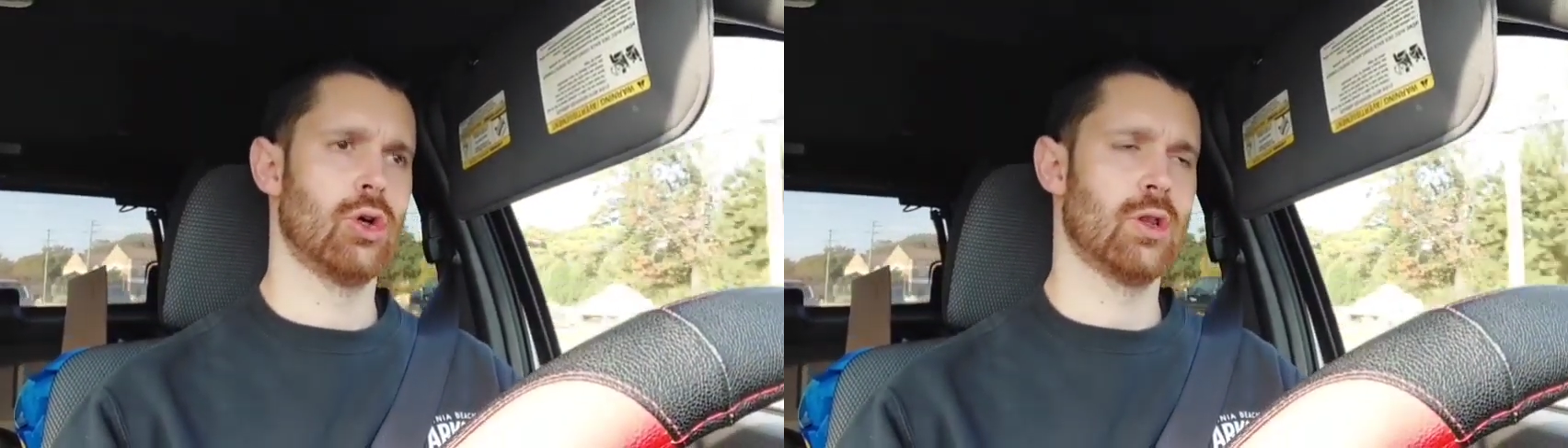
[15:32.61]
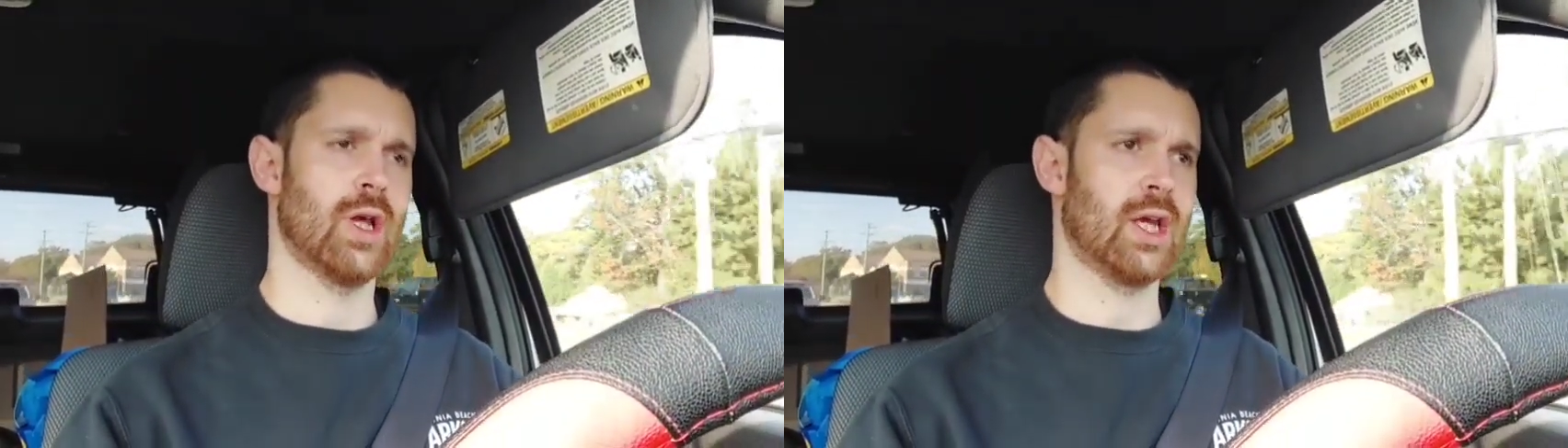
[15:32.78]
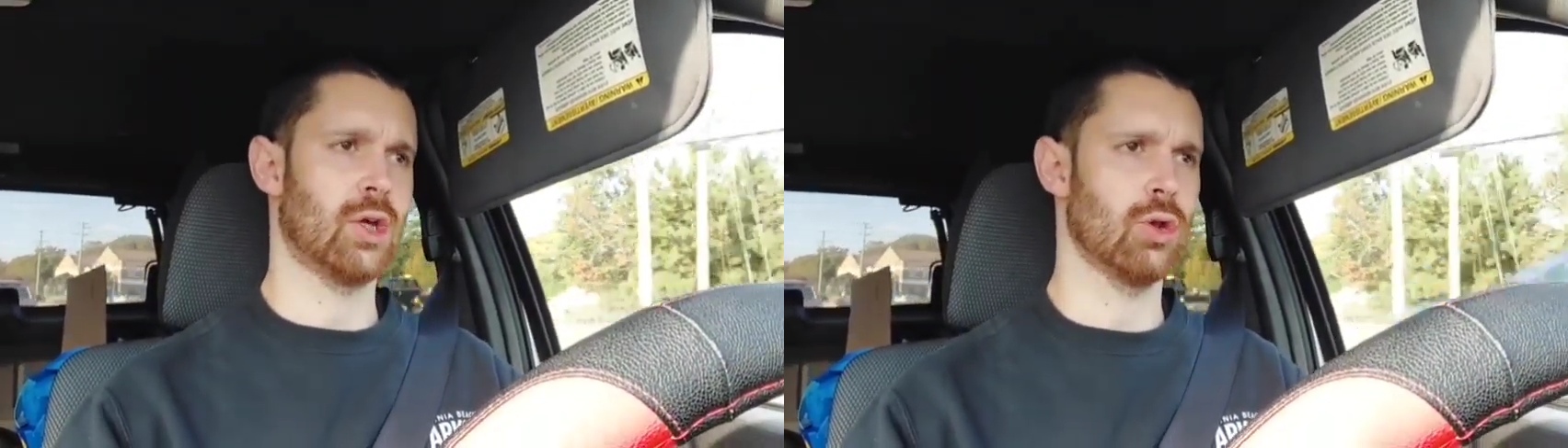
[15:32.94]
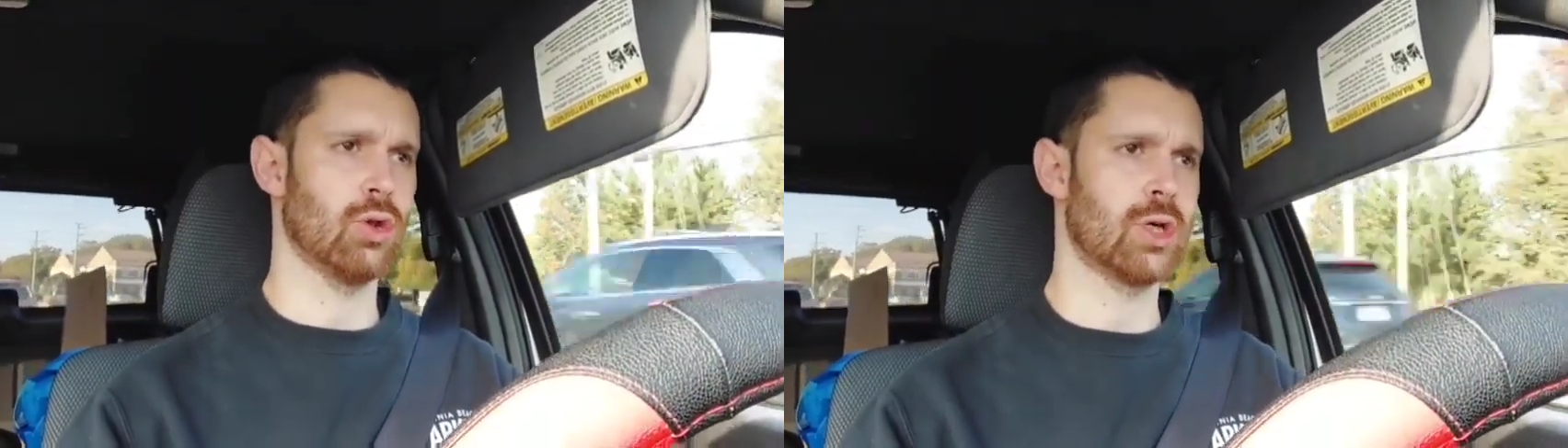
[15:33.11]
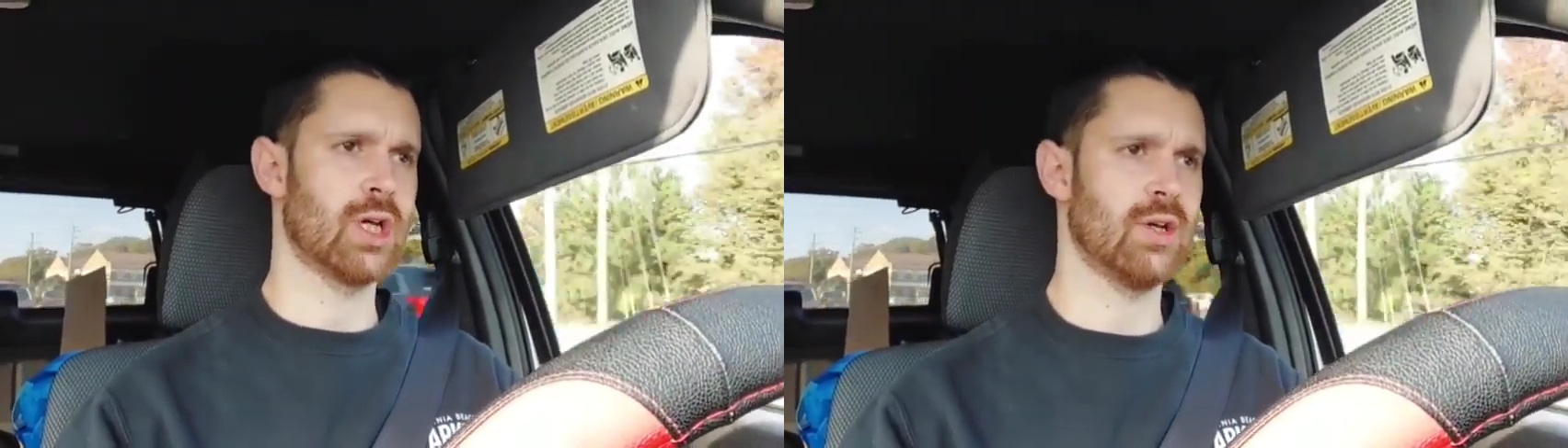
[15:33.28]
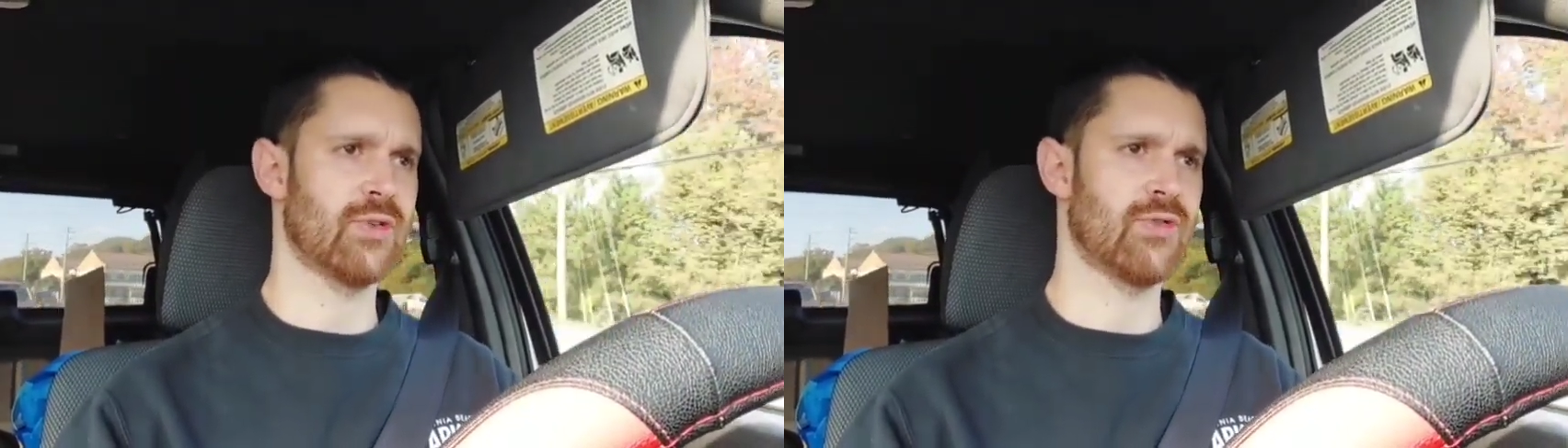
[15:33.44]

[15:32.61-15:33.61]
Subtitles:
like you're looking